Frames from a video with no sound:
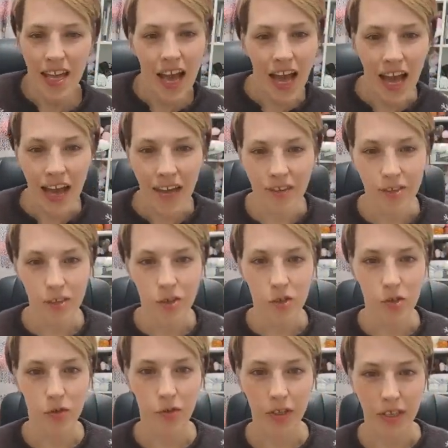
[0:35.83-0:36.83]
As
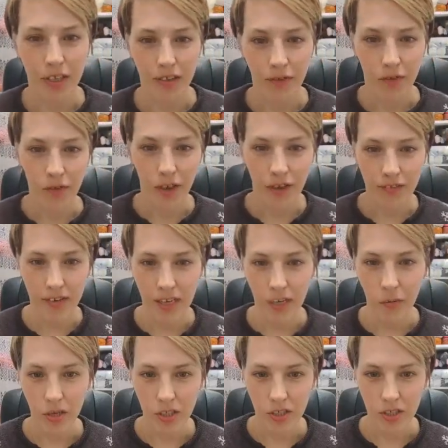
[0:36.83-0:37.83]
usual, if you have any
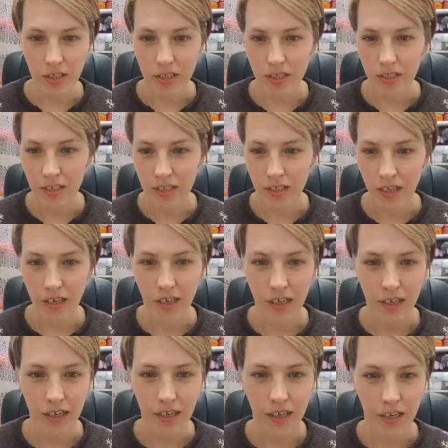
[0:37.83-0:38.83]
questions,
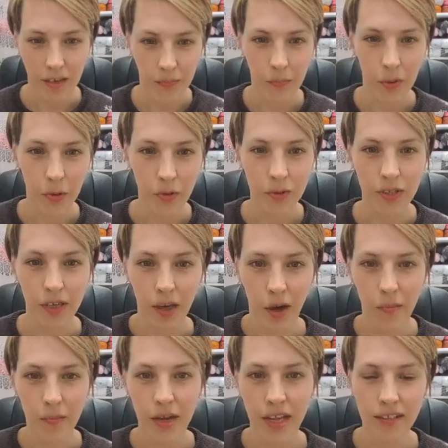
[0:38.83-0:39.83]
post a
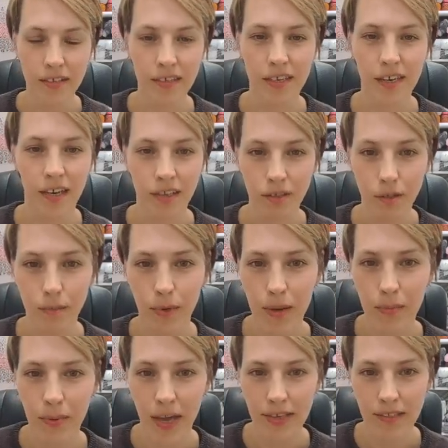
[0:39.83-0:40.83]
comment and I'll do my
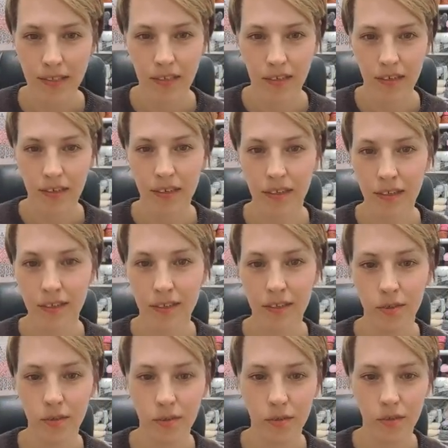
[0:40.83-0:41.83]
best
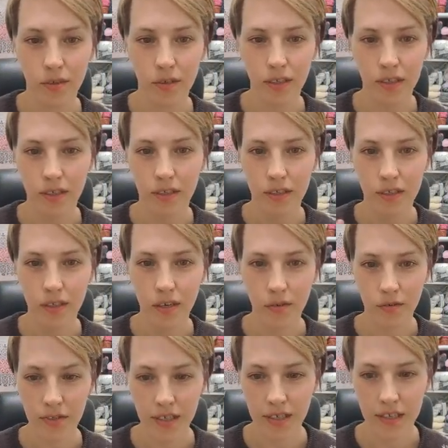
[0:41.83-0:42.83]
to
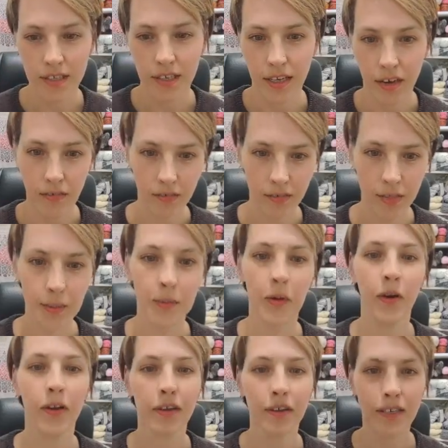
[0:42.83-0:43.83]
notice and
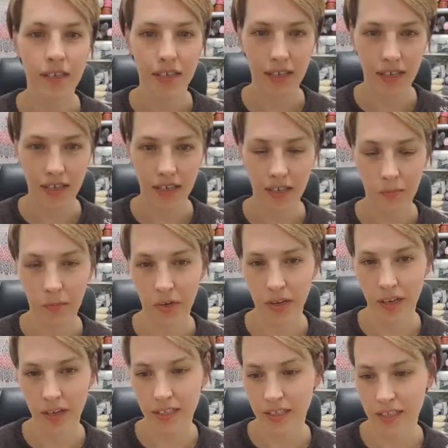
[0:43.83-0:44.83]
respond. But
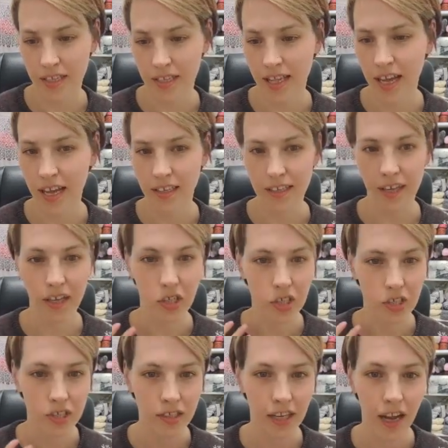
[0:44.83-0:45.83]
other than that, I'll
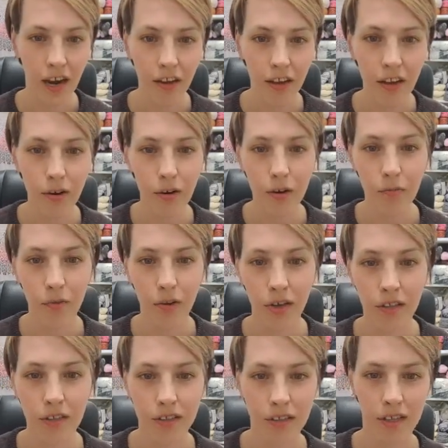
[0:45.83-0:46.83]
just carry on
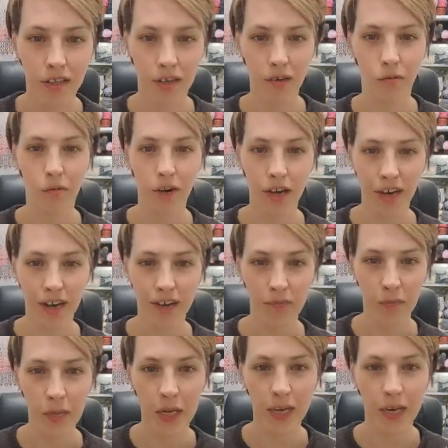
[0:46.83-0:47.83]
with what
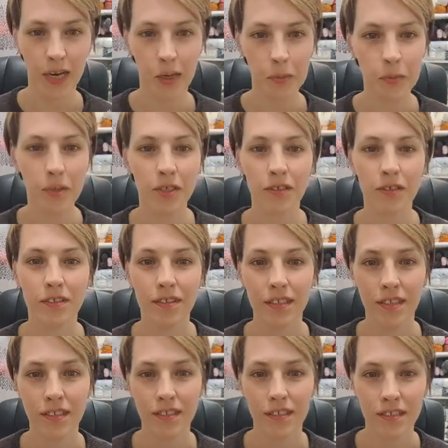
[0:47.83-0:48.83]
I've been up to
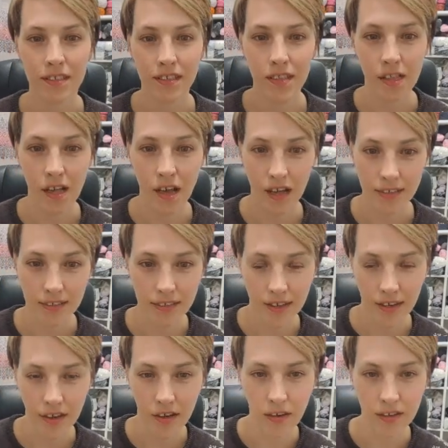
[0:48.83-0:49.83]
since last
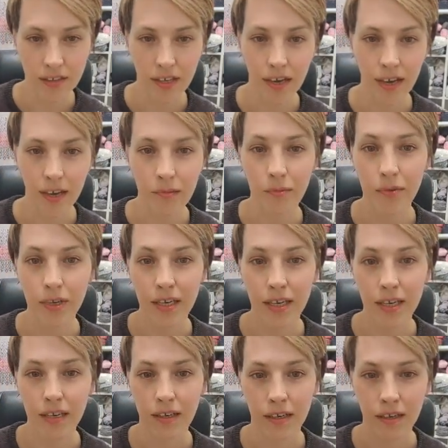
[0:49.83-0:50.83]
time we